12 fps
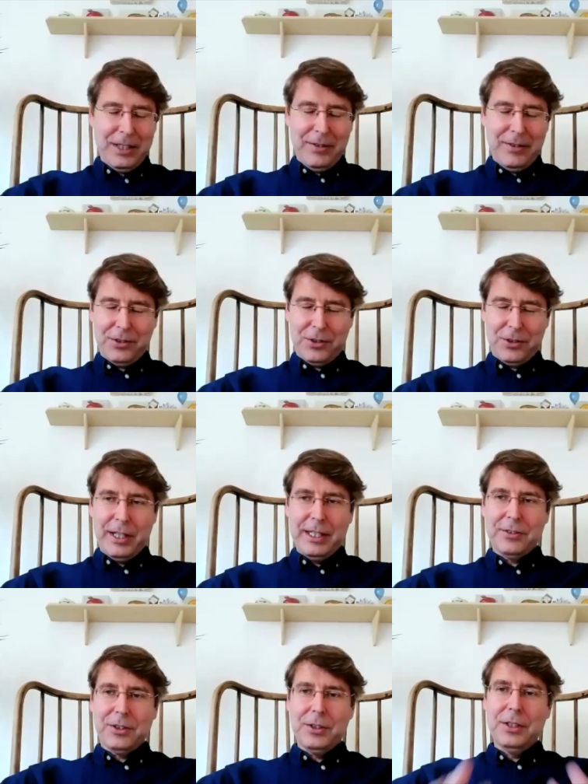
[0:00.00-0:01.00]
That's
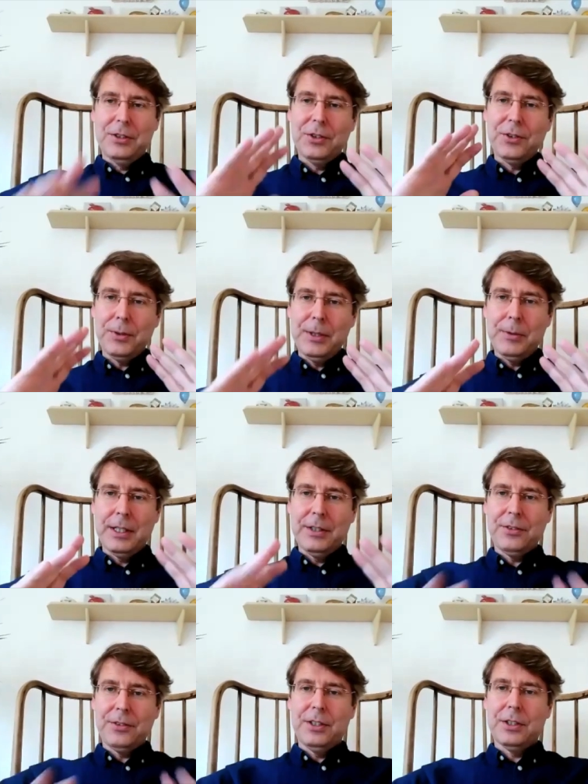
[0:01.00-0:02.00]
great. So, look, just to anyone
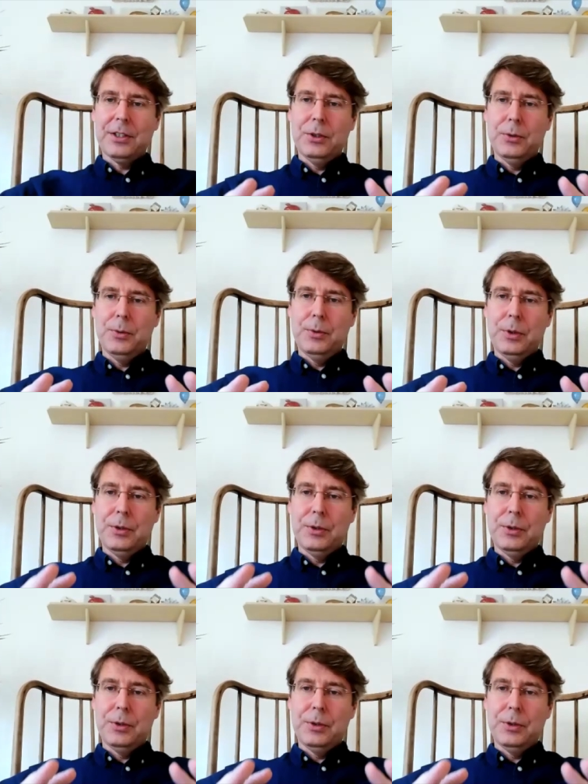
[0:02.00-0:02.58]
listening who,